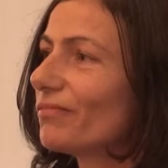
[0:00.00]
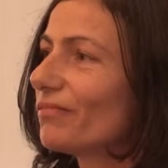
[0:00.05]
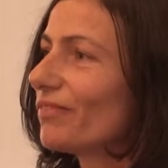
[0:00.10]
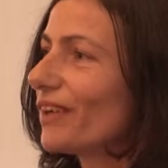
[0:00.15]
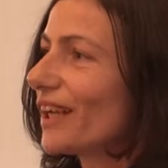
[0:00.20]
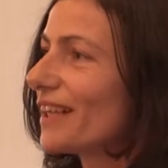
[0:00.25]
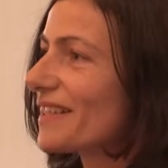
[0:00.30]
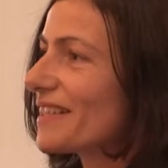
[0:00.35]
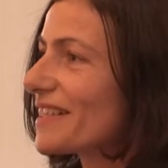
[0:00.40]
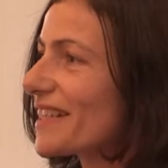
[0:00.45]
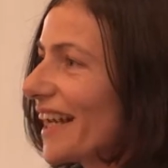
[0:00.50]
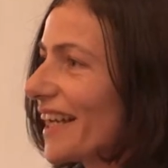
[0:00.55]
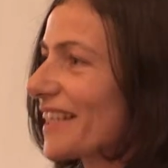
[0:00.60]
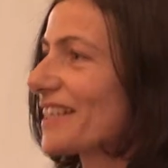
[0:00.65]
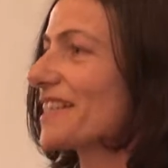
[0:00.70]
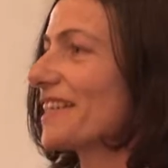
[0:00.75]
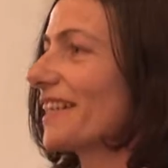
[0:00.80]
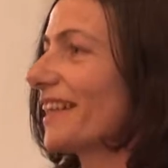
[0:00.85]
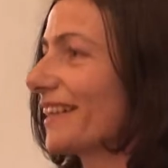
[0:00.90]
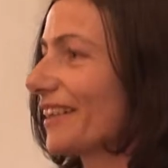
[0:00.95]

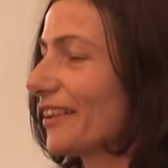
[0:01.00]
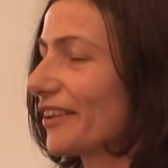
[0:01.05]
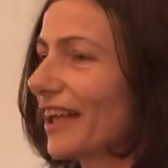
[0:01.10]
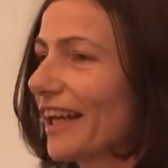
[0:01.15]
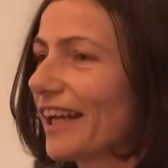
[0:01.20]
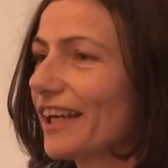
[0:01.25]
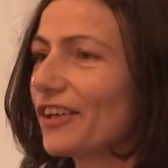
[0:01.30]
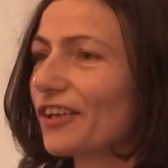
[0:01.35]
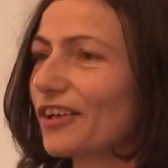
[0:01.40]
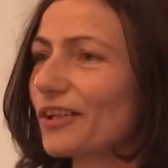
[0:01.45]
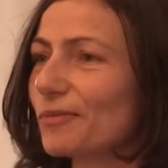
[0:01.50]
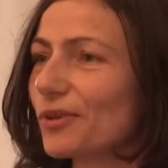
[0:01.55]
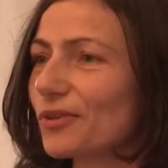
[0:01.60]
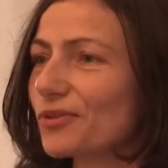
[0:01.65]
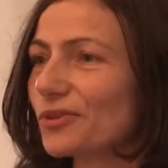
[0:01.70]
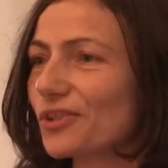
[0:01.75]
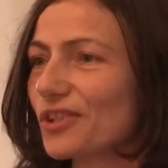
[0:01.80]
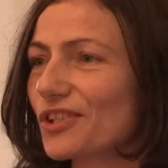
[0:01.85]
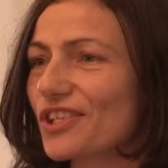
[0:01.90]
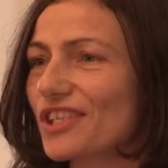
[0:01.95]
Fantastic. Okay, good.
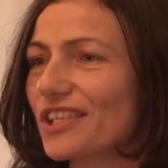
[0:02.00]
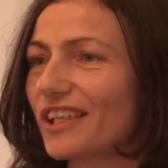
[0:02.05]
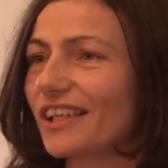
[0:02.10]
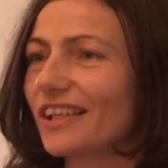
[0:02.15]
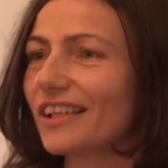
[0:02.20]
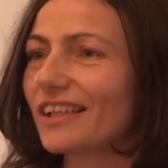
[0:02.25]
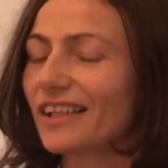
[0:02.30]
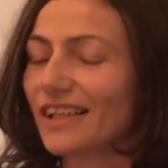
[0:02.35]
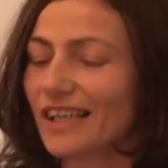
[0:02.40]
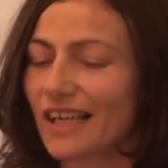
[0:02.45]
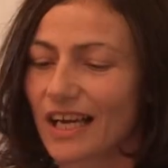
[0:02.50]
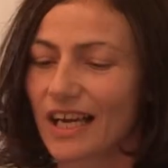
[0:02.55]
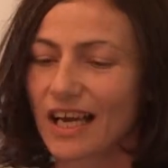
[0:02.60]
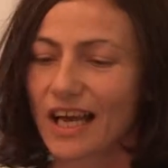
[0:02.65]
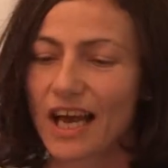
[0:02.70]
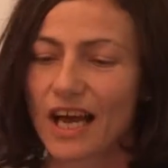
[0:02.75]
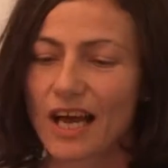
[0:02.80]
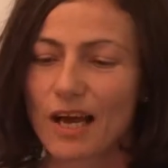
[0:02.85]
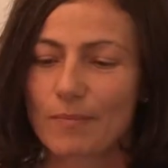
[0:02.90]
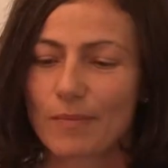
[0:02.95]
Off to a good start.
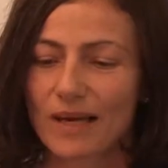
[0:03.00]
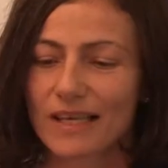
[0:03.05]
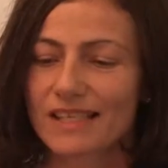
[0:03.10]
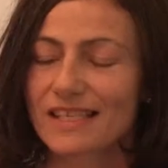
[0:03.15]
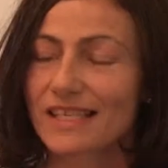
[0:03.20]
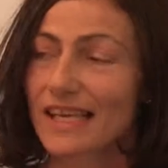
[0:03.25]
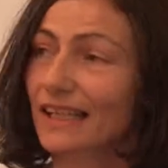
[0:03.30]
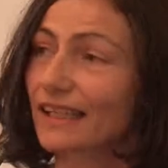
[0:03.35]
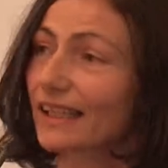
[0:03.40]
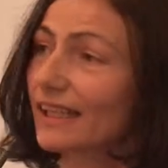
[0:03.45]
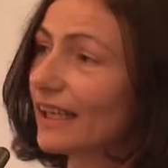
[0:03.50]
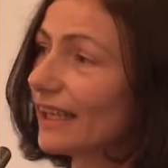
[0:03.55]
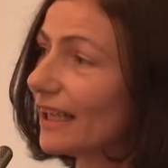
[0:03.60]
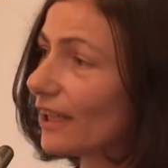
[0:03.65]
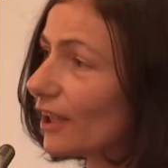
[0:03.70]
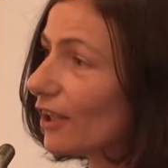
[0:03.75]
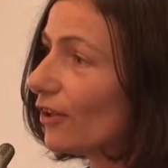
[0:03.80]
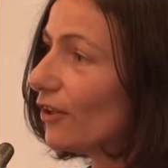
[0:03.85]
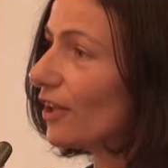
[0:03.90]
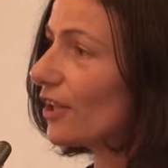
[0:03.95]
And secondly,
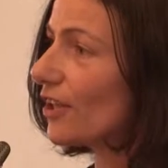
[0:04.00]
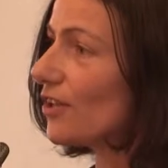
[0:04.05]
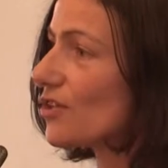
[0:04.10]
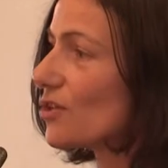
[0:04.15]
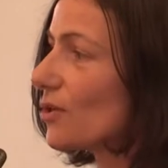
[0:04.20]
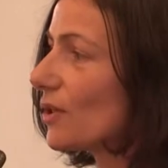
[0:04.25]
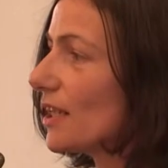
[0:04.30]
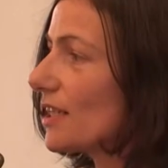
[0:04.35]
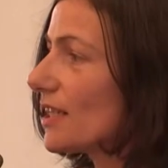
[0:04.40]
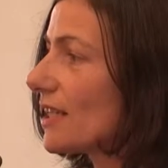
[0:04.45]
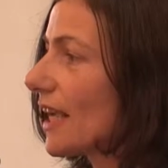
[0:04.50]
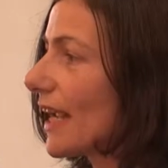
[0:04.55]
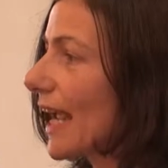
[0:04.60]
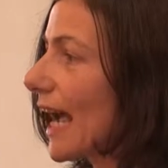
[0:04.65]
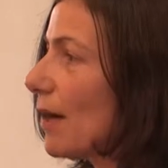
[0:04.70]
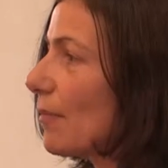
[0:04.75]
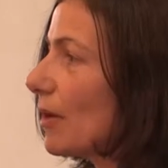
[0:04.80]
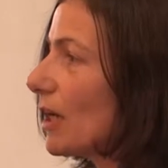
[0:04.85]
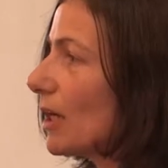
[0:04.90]
including those who are here today, how